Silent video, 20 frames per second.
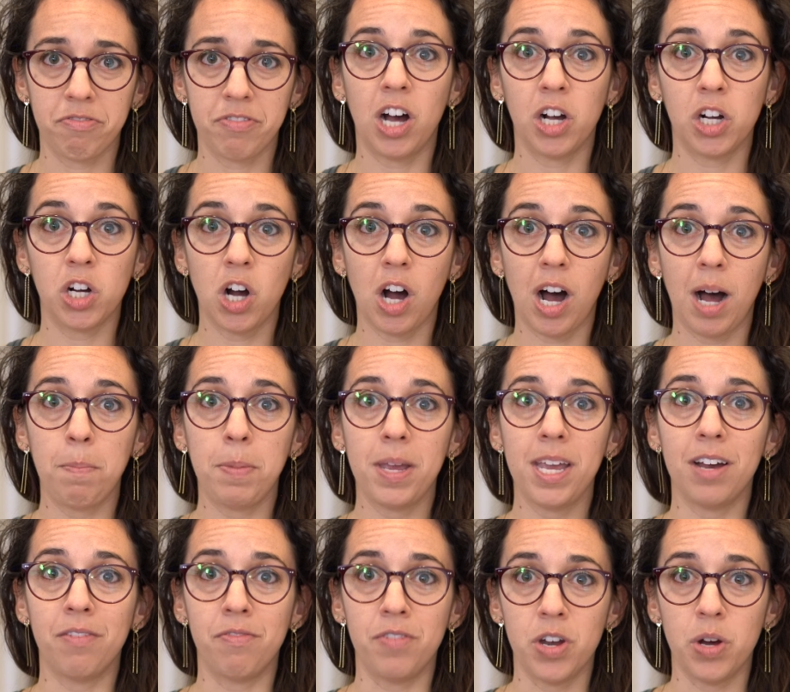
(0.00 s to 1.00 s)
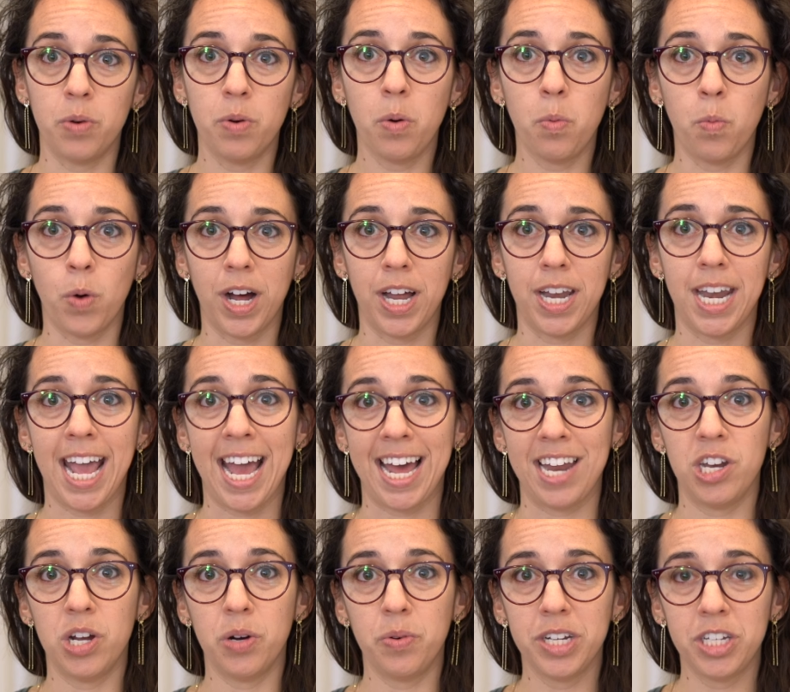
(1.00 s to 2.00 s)
a copy of NOAA 1
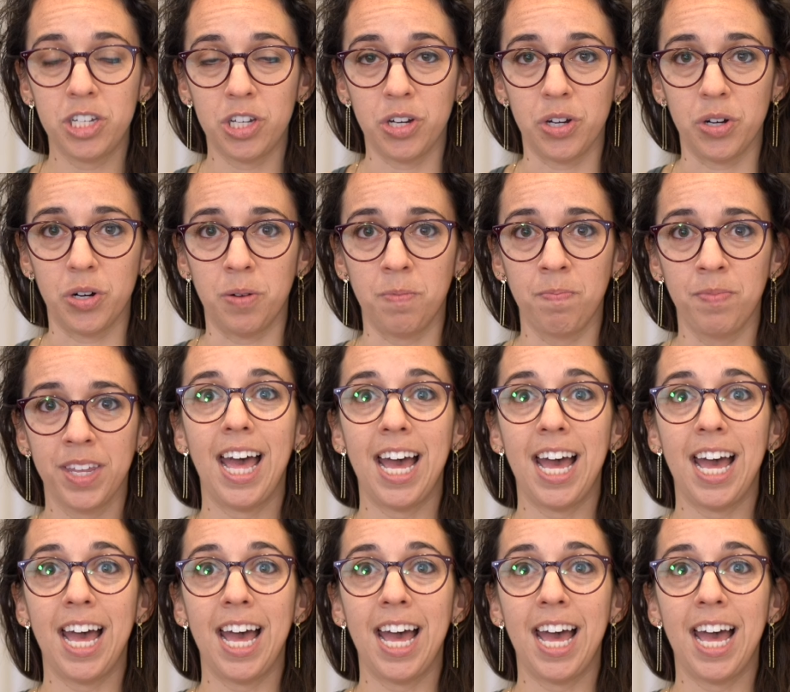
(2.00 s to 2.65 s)
and NOAA 2,